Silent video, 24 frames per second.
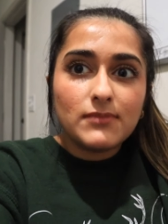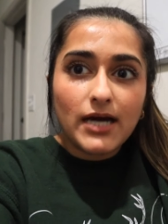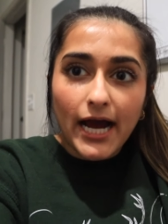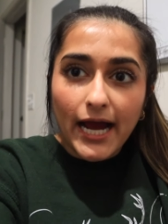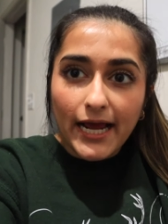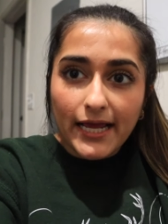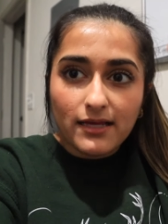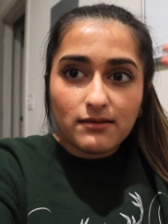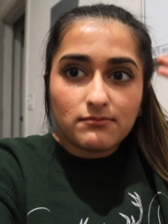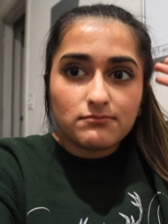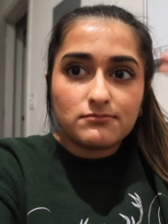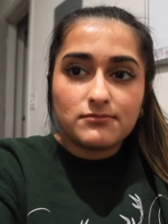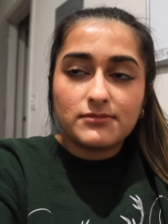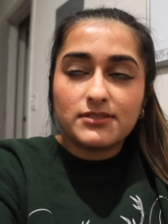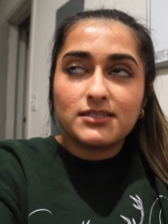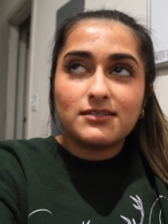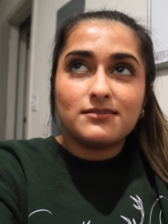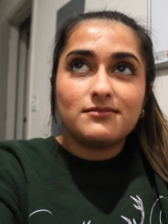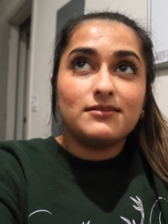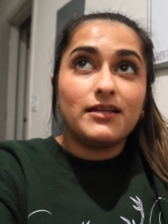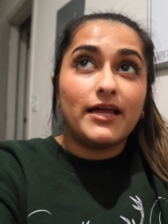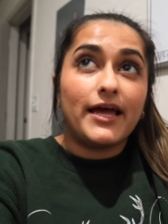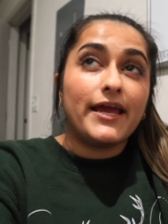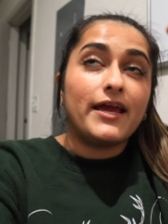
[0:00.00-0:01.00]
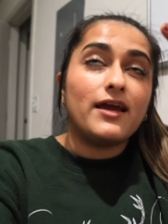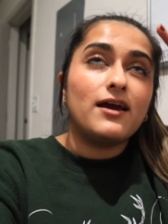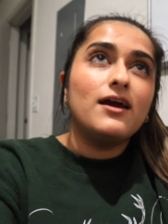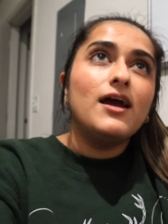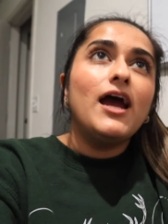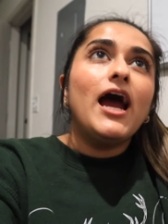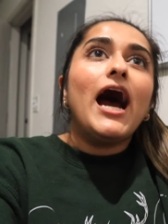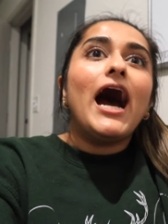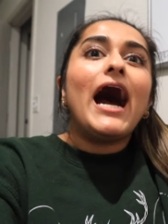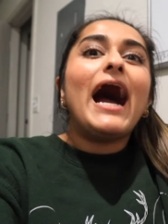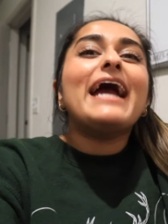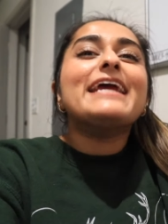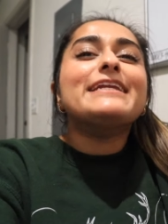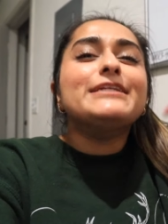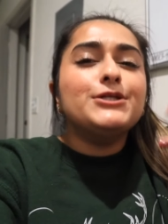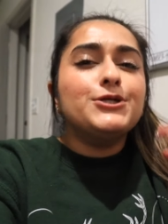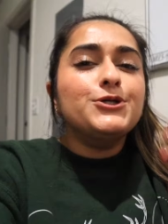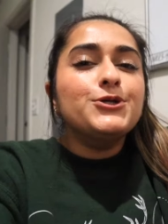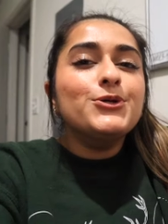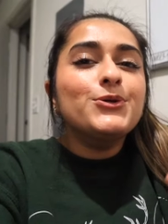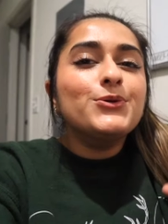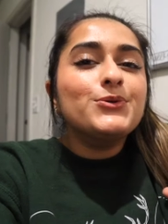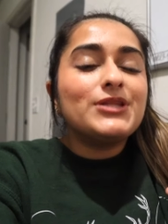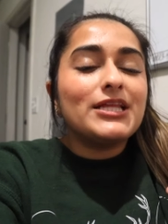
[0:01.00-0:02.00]
I like I
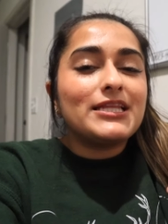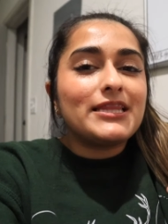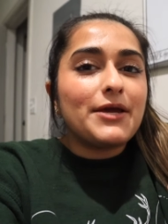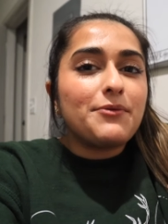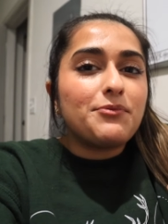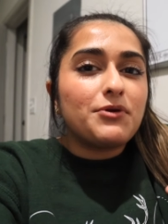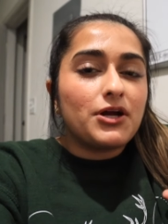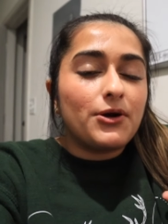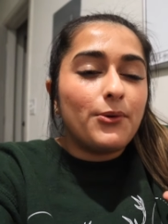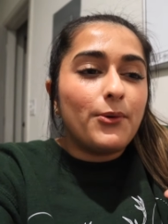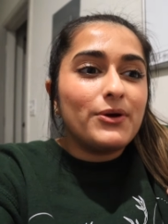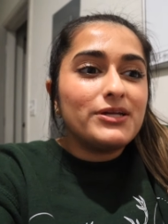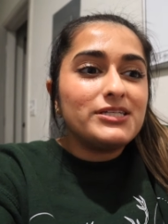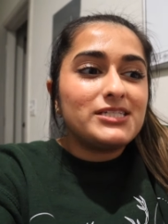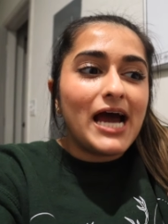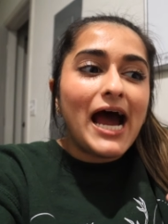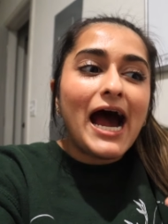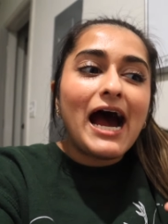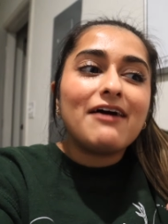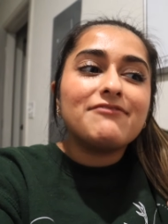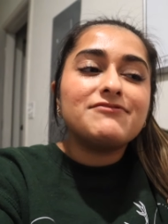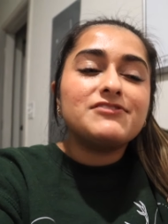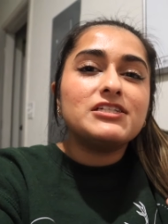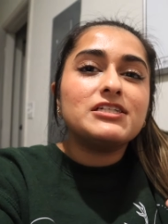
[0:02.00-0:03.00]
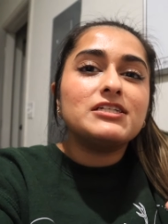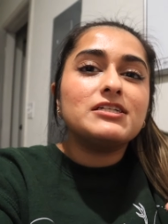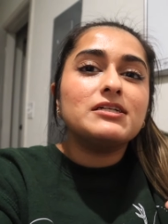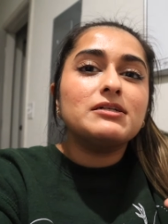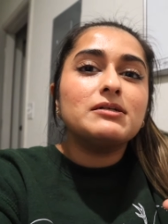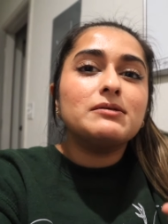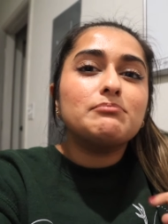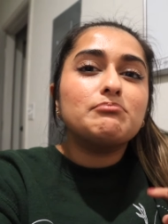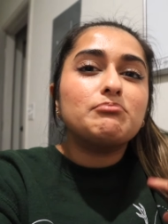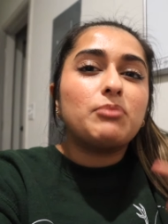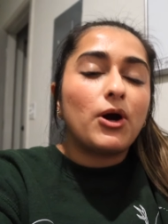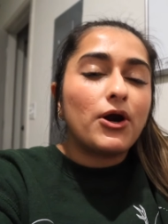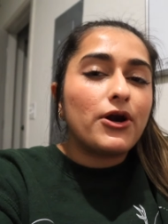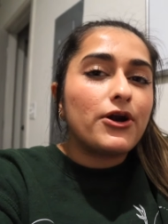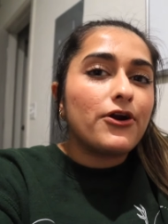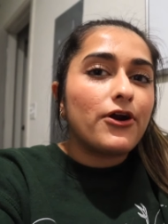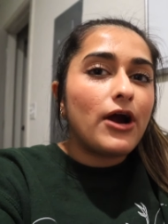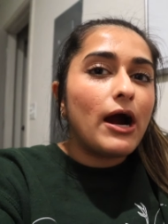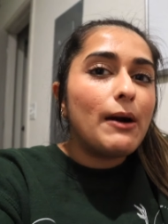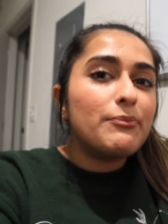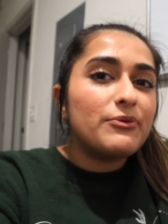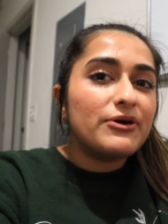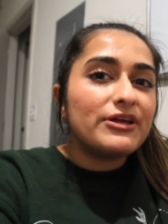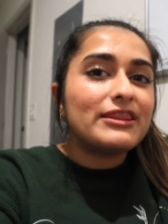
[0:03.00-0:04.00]
knew that they were going to have to partner
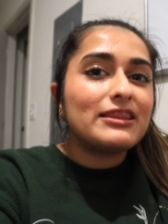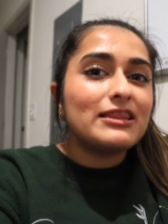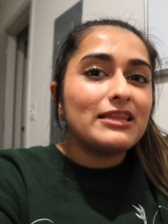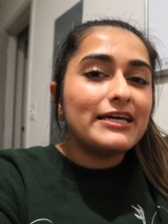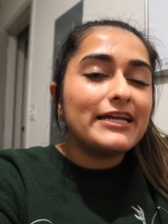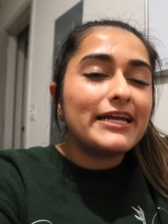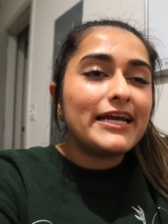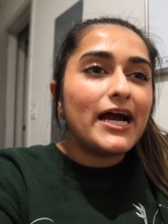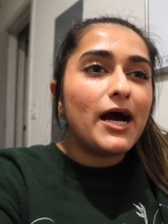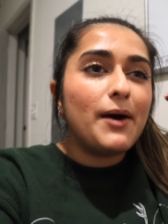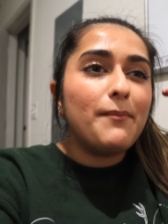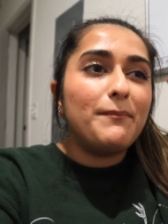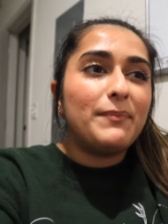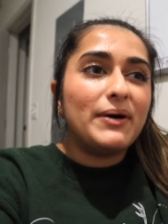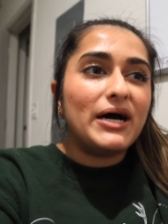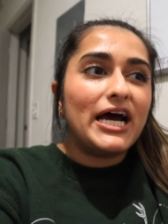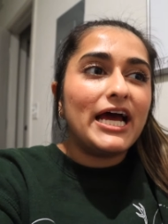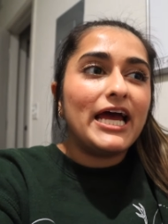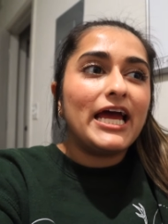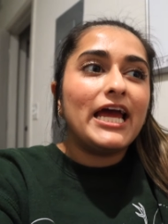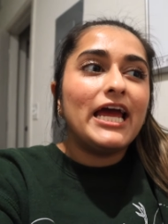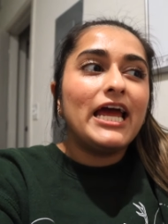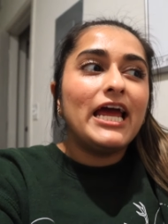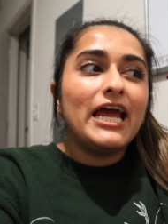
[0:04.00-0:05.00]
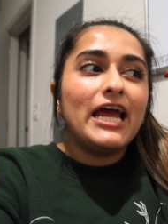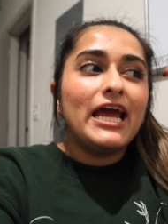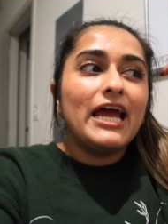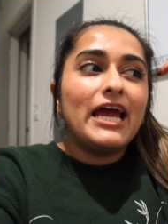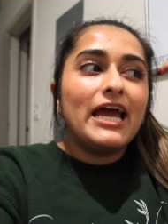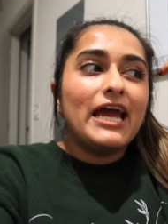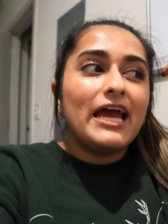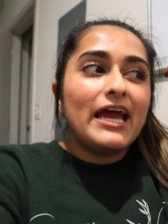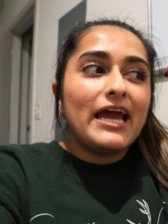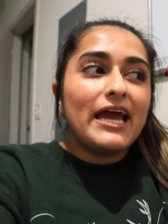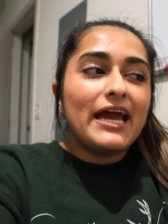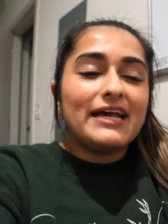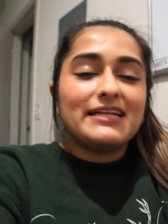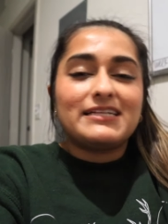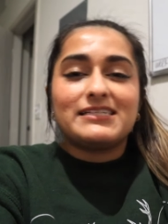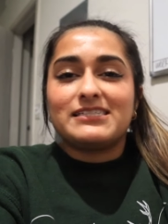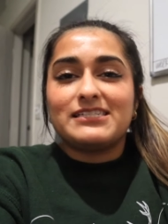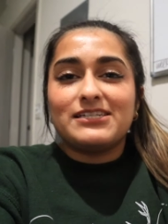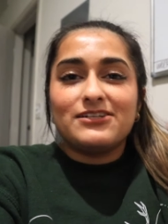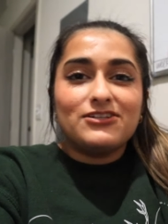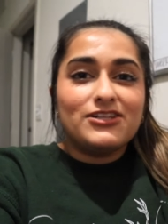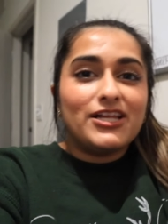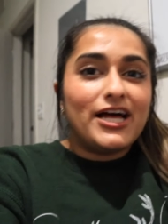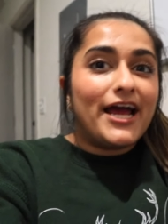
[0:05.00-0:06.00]
up with Lidia, but it's
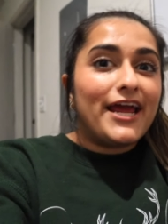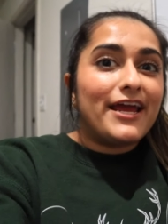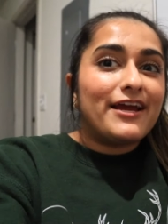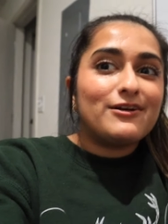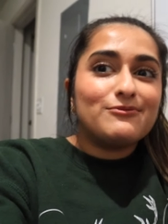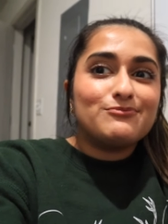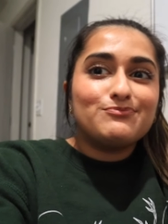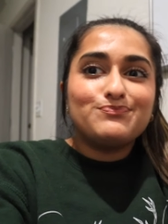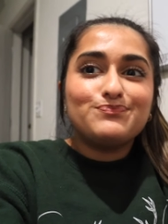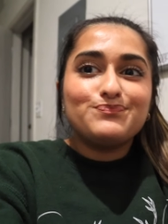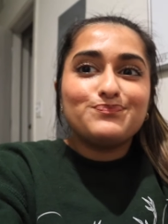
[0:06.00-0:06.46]
still like